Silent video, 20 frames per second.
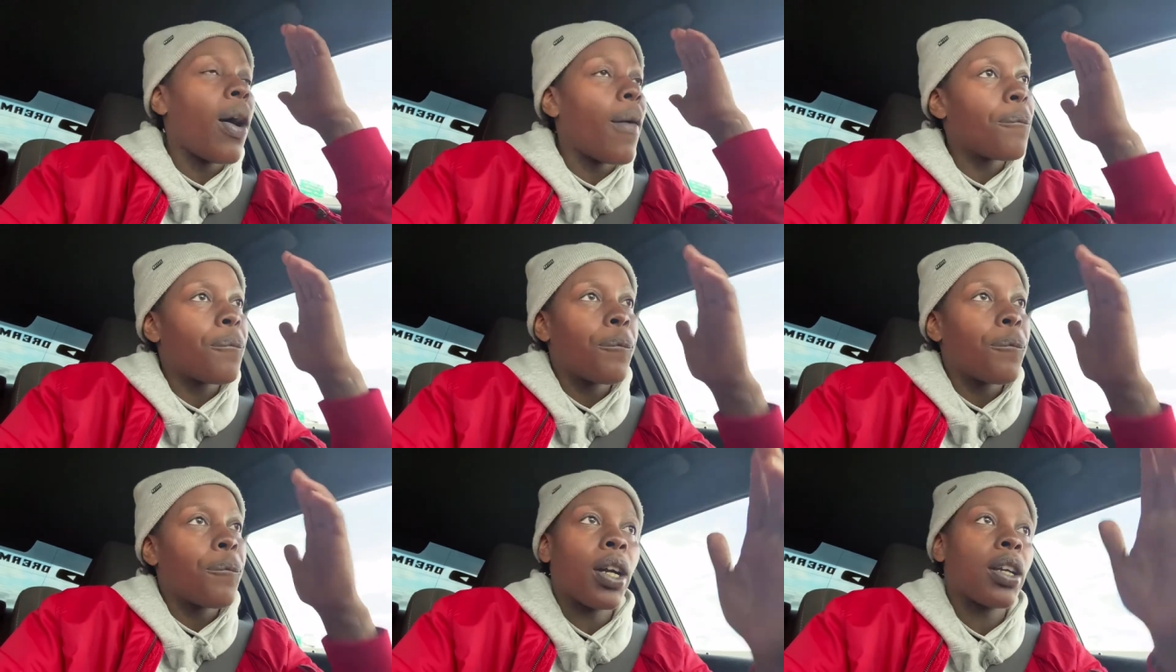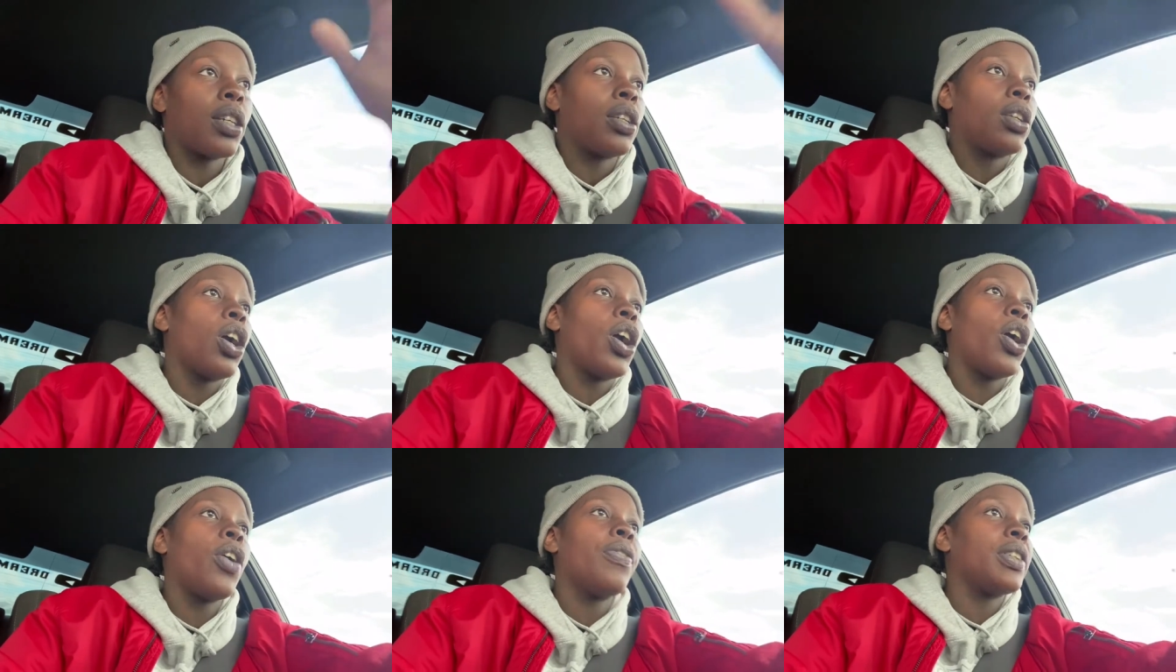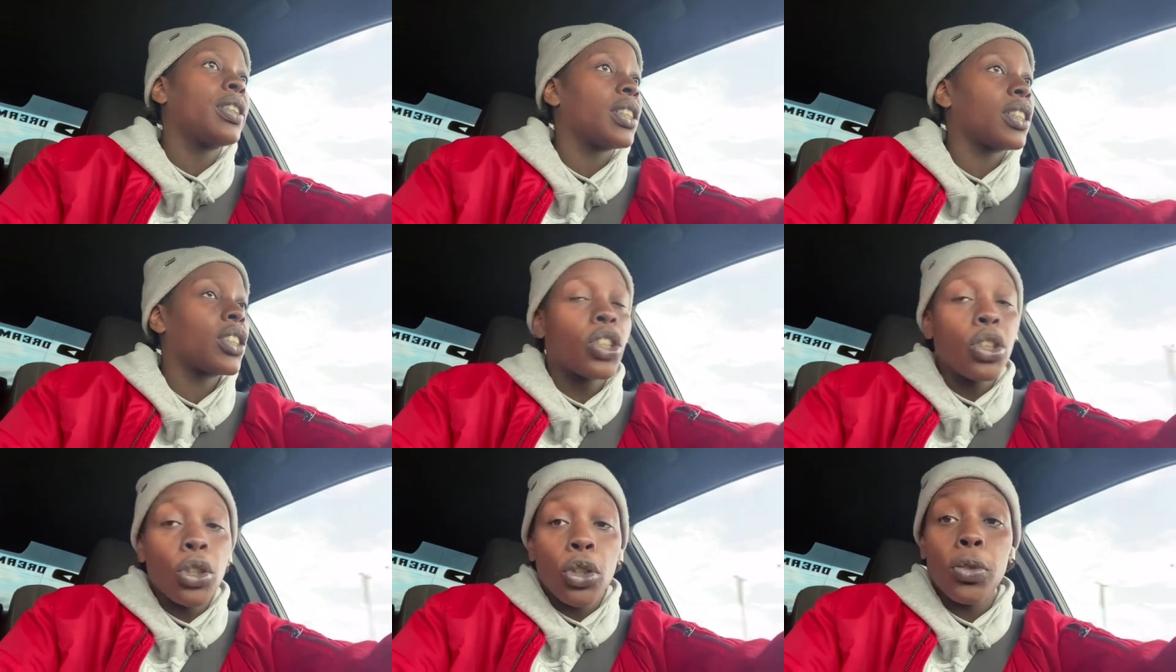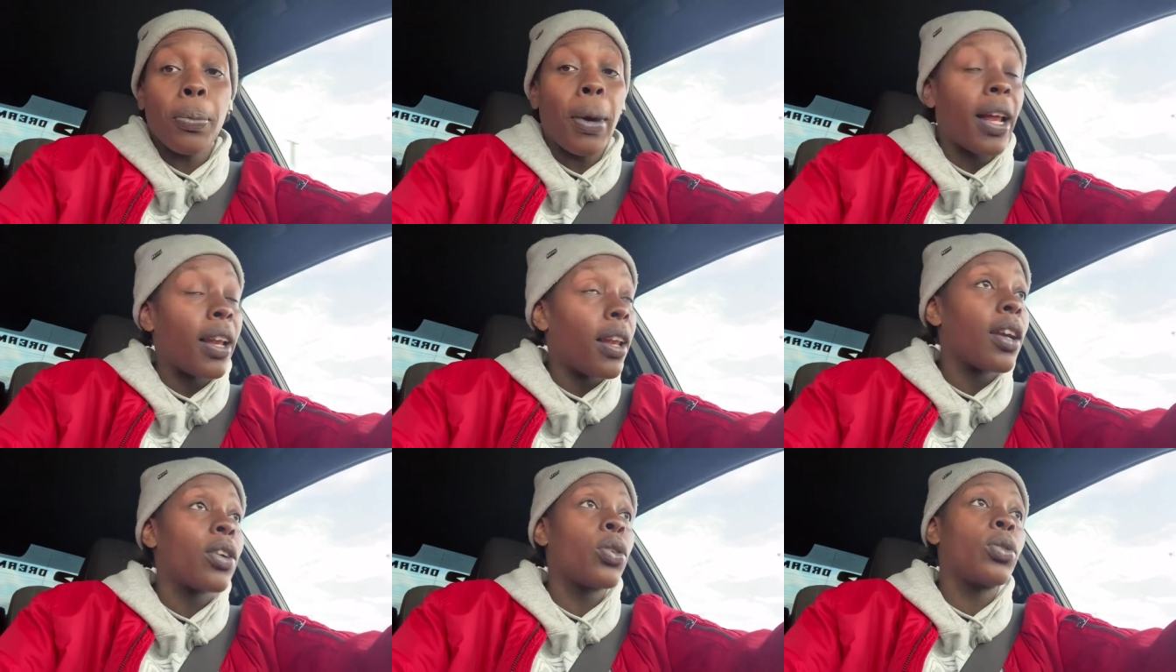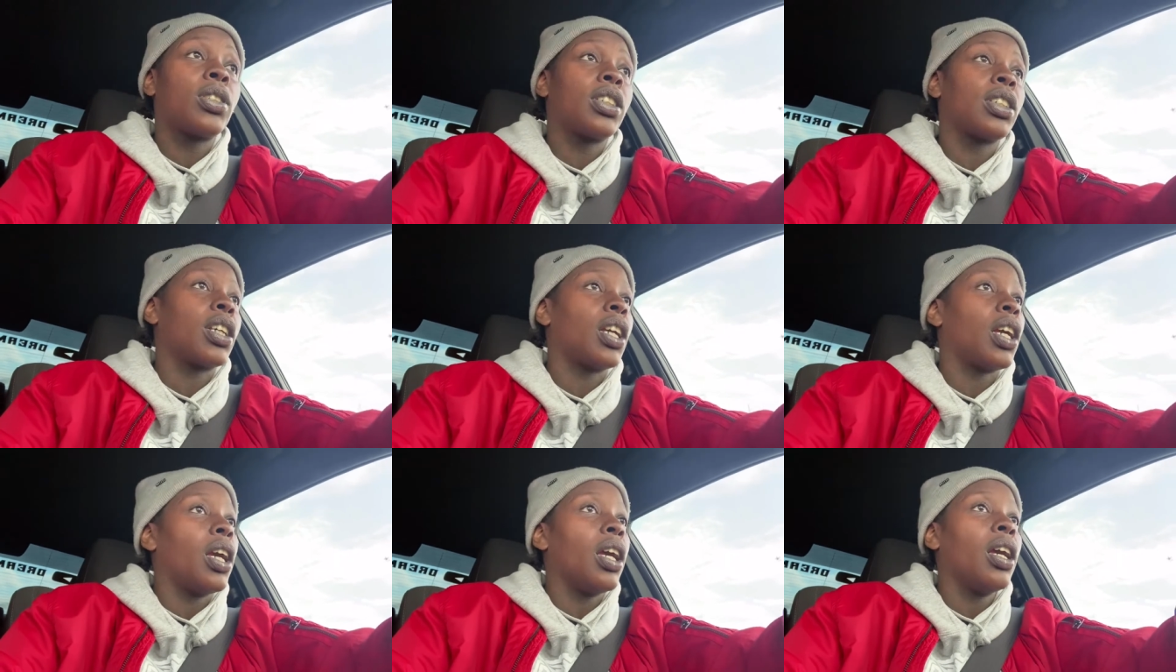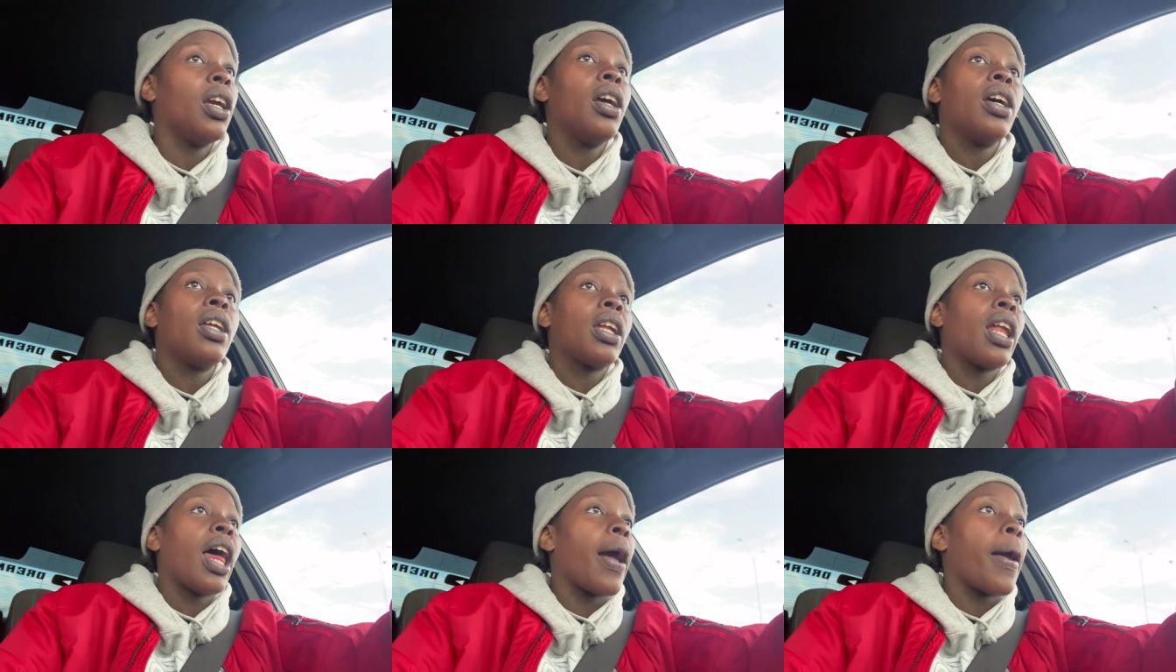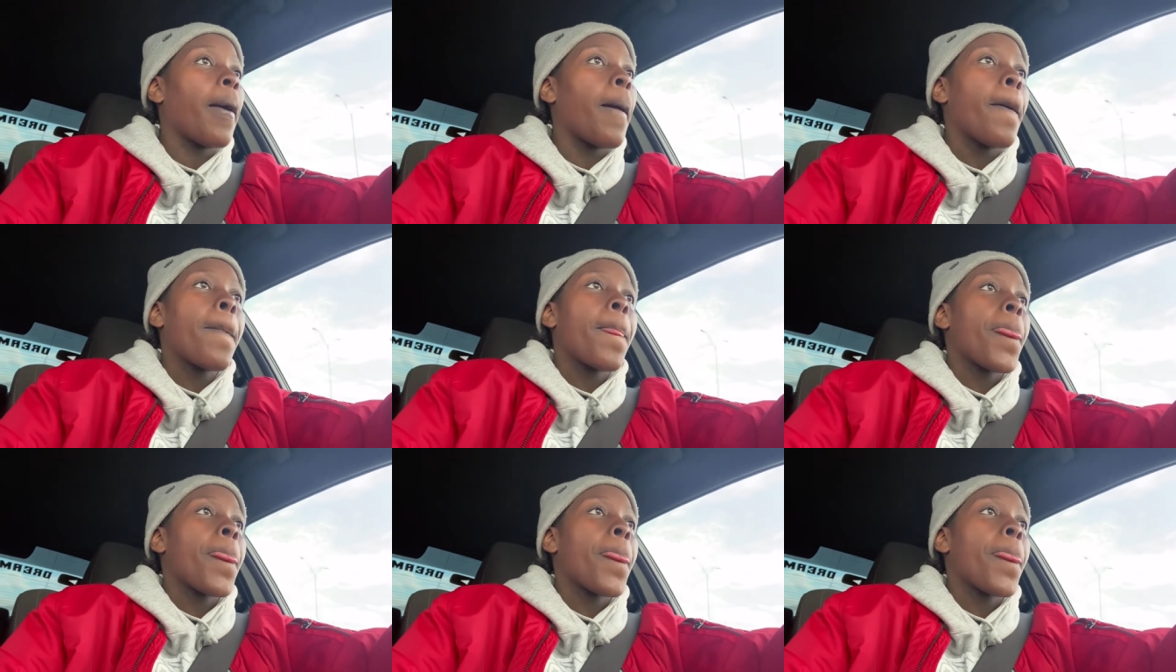I'm nervous. Excuse my language again. Like,